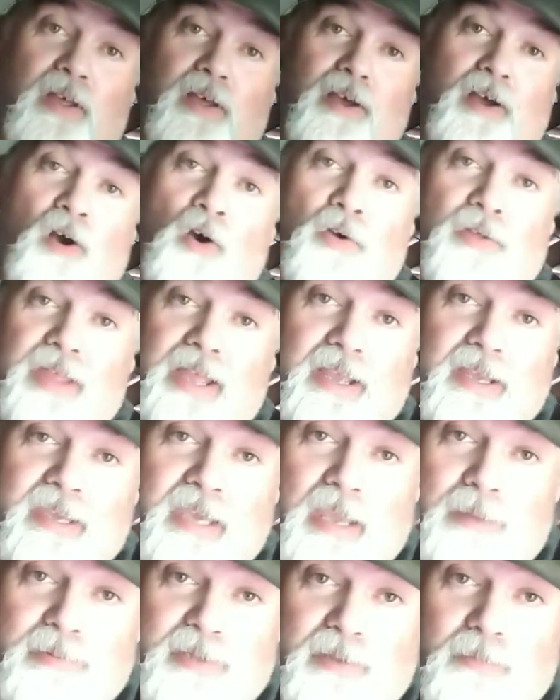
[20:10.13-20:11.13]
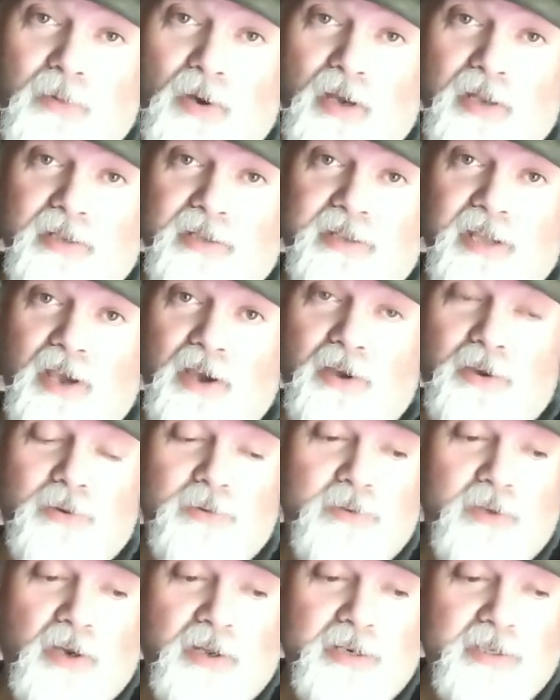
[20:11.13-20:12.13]
only thing that keeps him on
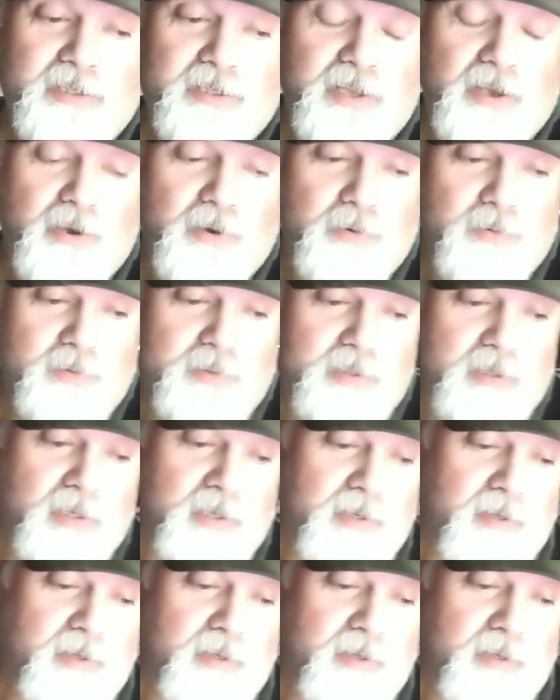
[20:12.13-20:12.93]
his toes,